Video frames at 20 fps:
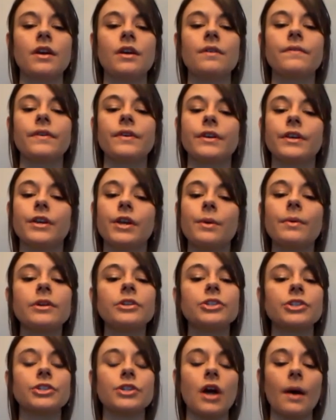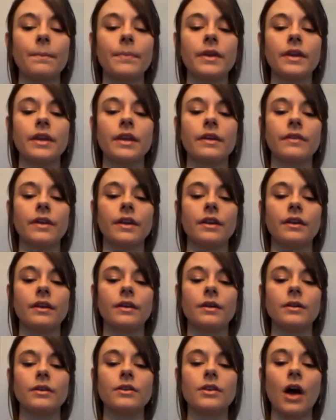for humans should not be given
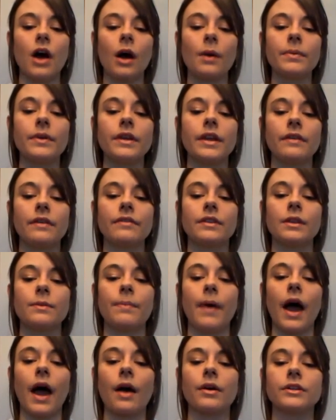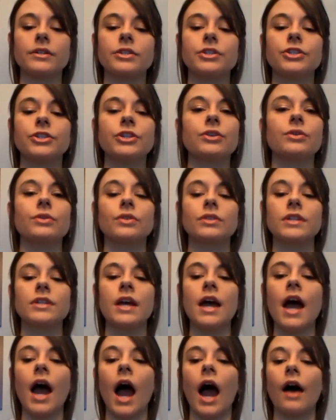the power to choose
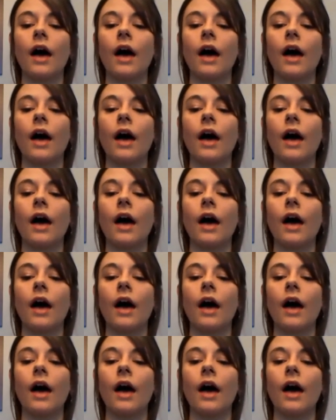how